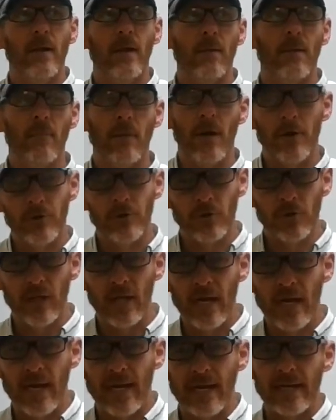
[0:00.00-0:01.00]

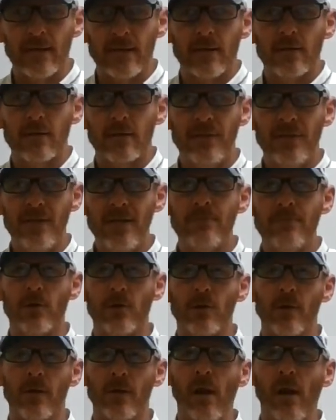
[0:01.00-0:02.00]
underlying theme to
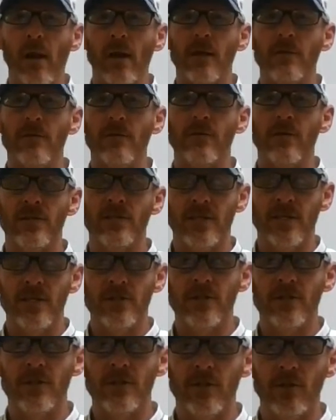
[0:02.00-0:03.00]
it, is
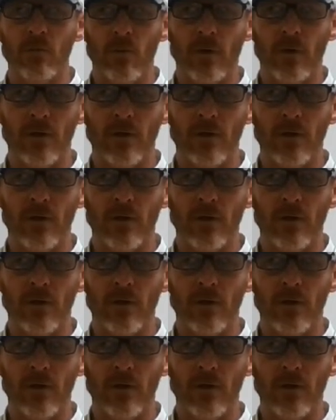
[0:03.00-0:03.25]
essentially you want